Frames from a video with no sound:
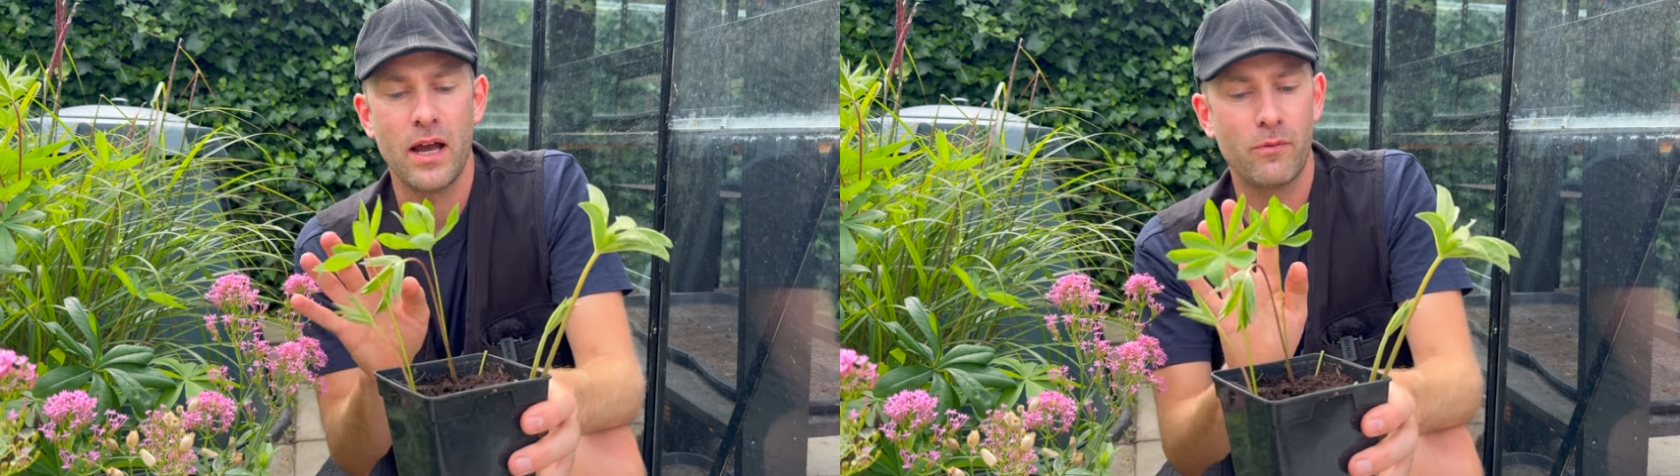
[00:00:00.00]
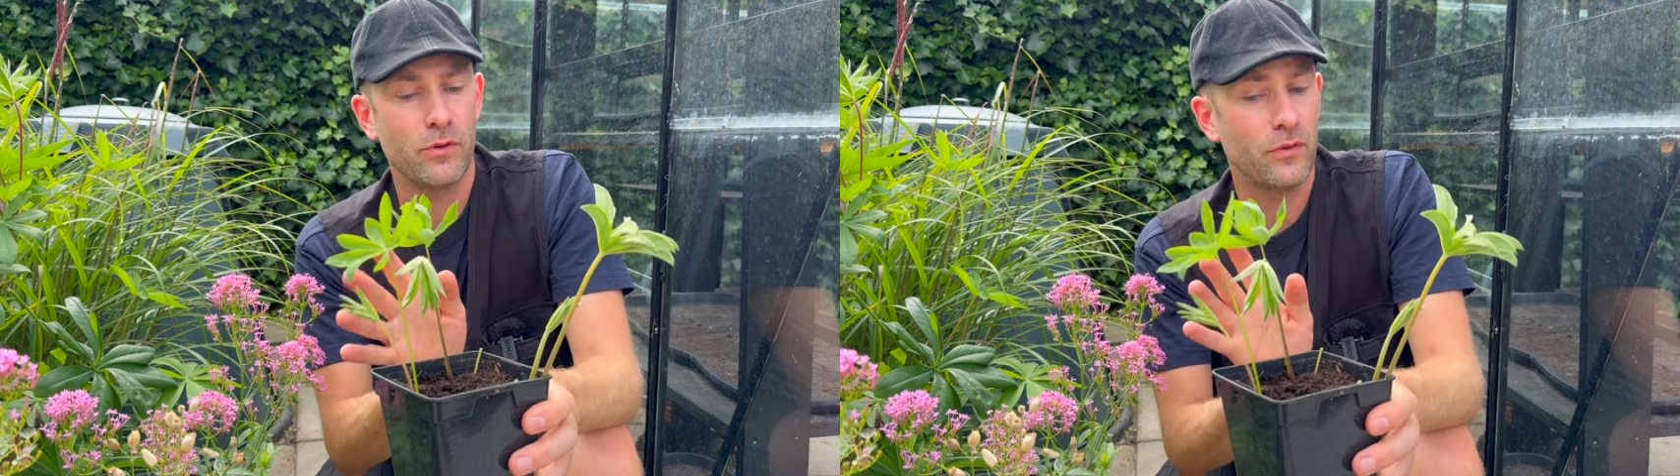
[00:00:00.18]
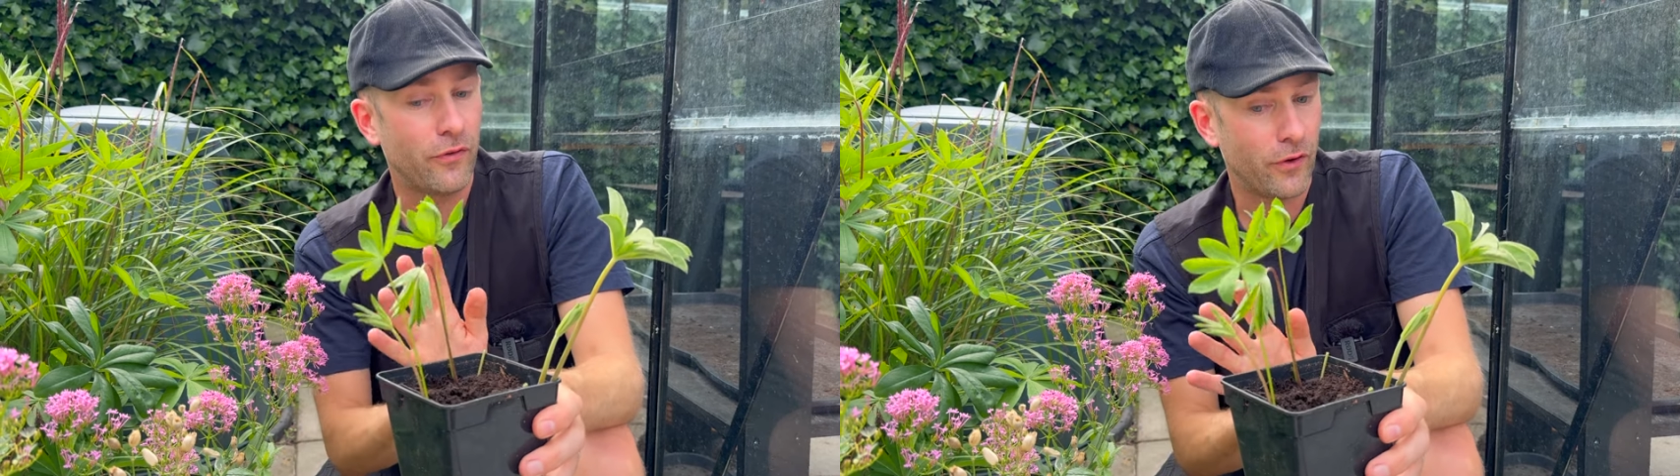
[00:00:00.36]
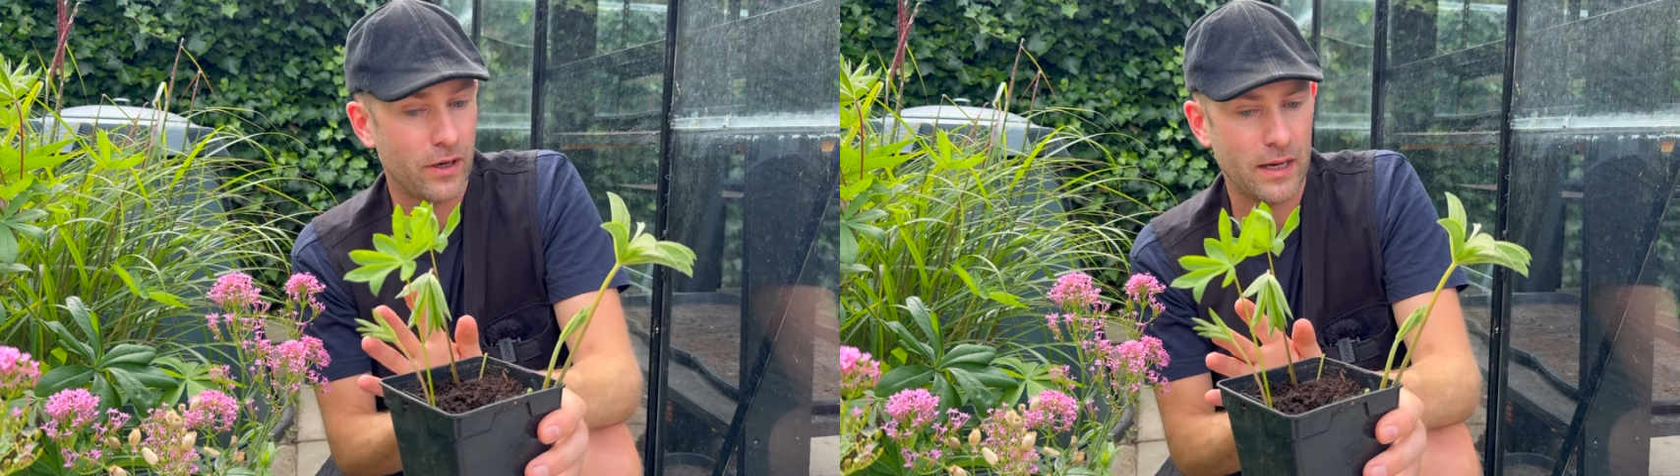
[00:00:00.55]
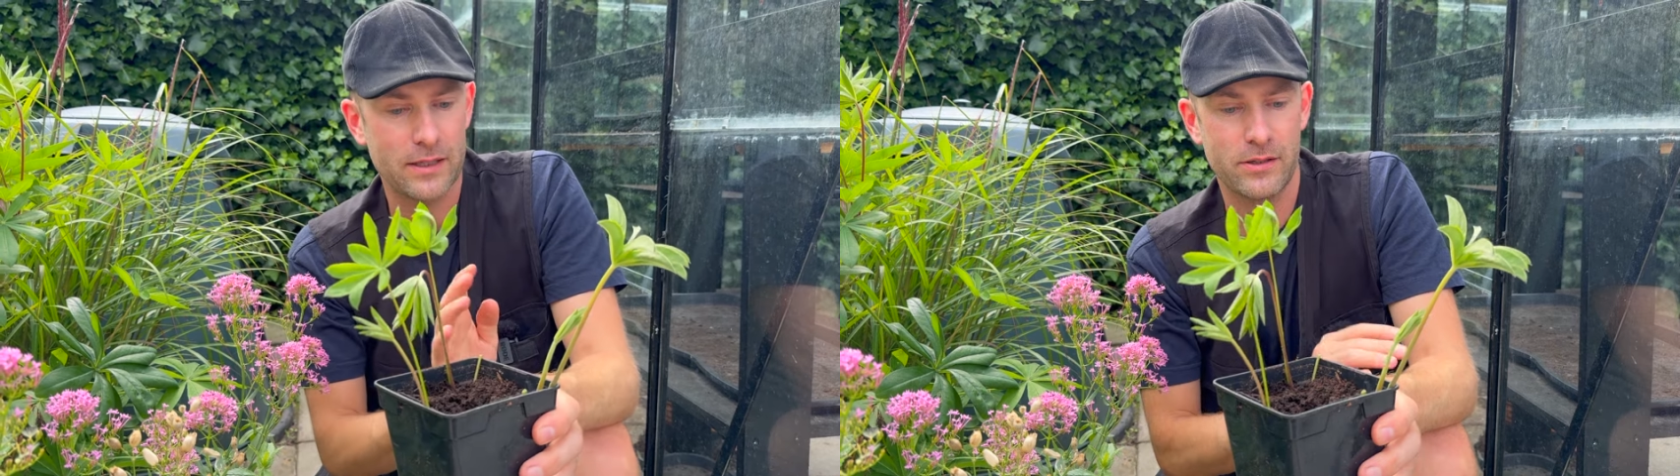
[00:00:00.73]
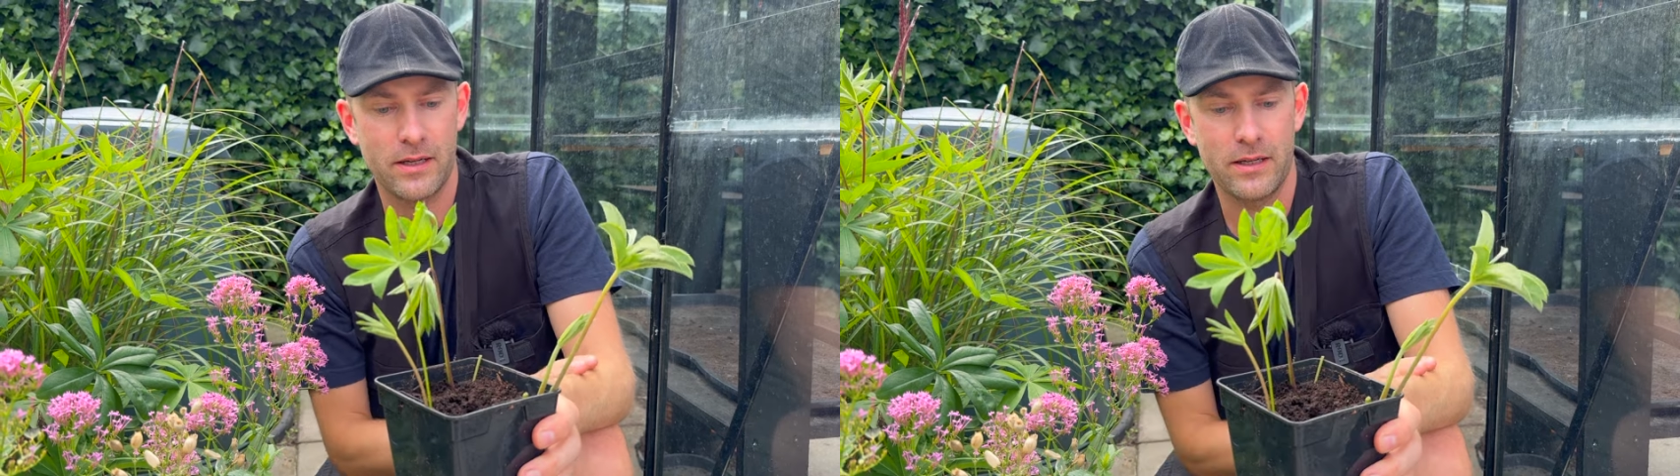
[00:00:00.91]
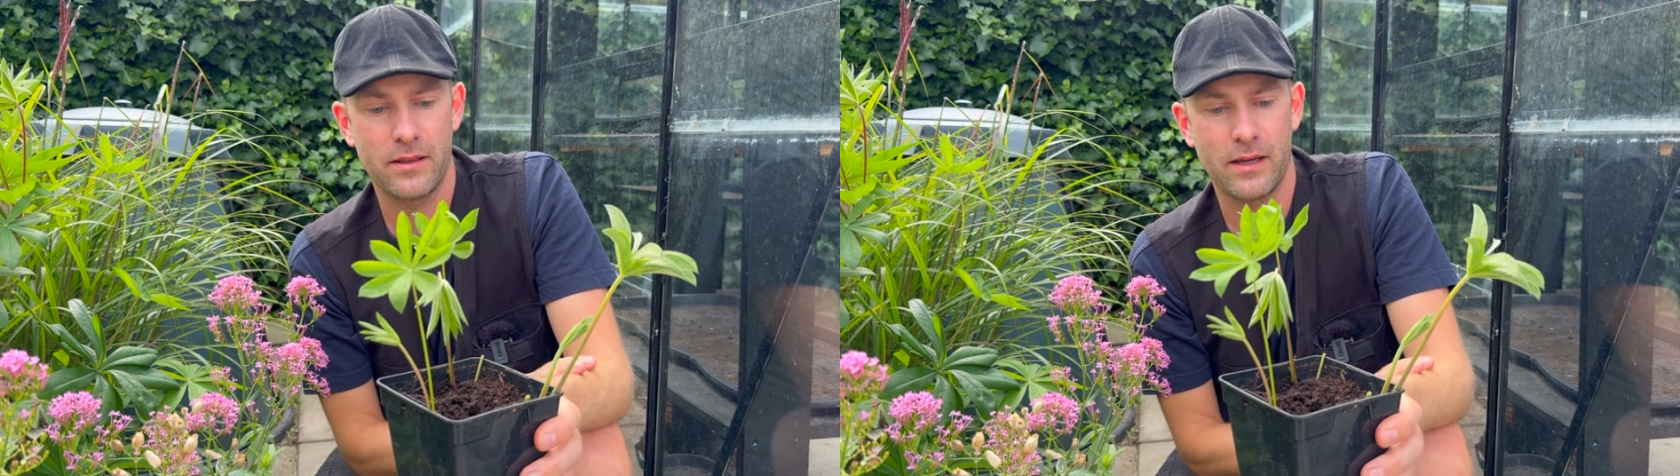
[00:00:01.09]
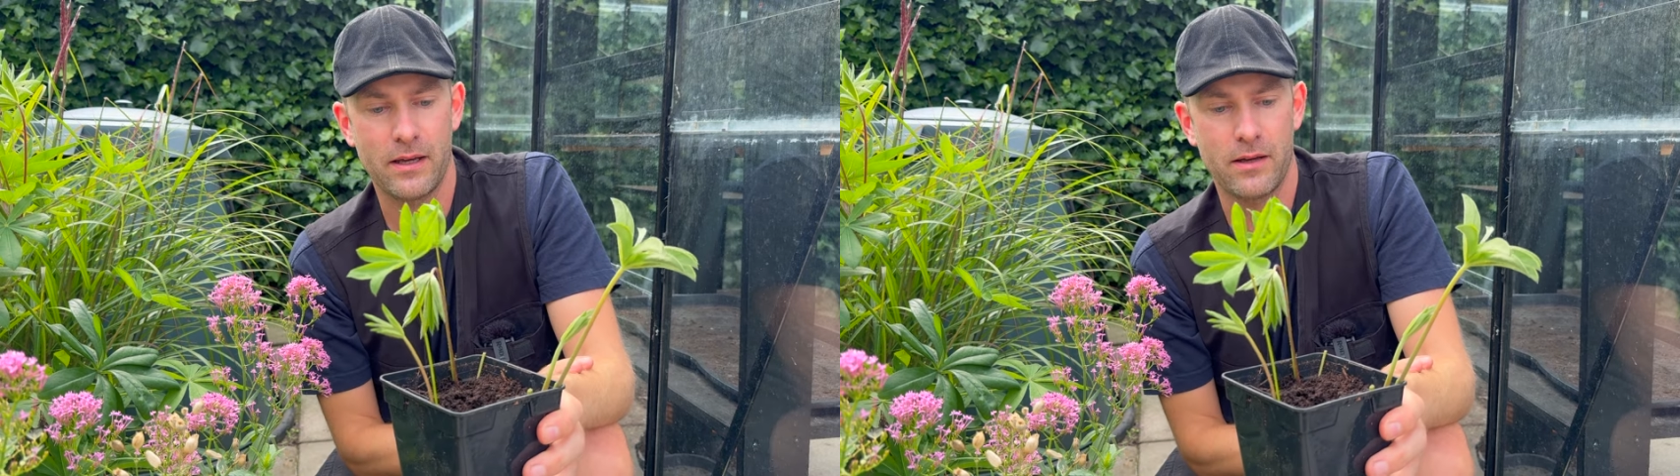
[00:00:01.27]
I wouldn't fertilize or
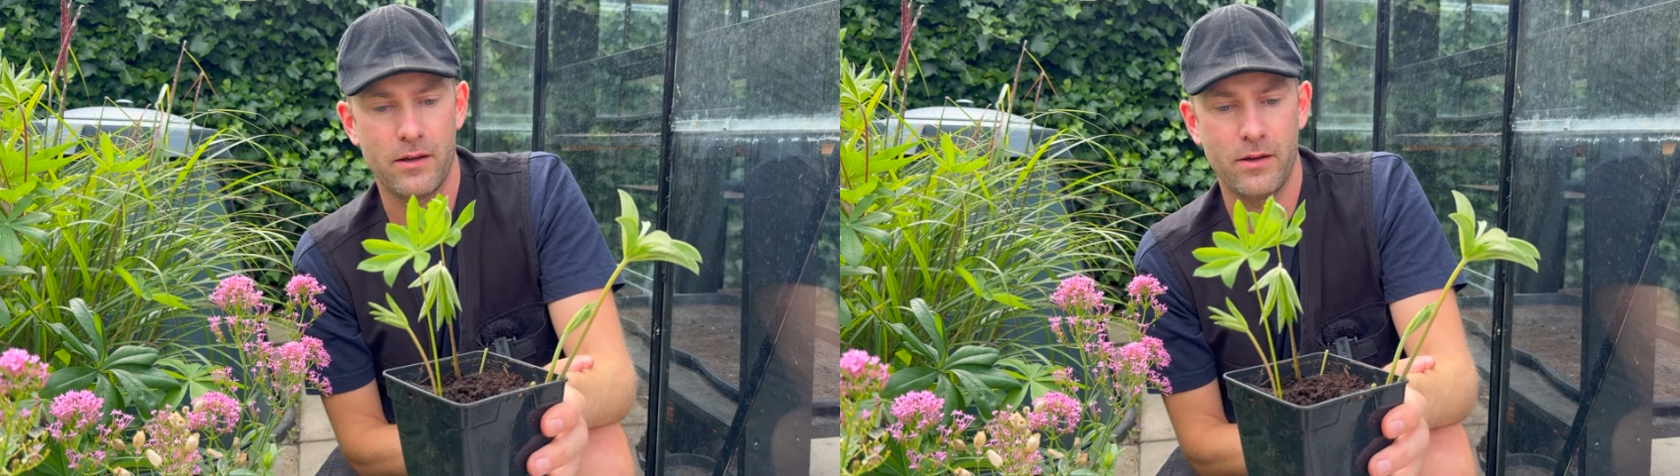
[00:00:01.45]
anything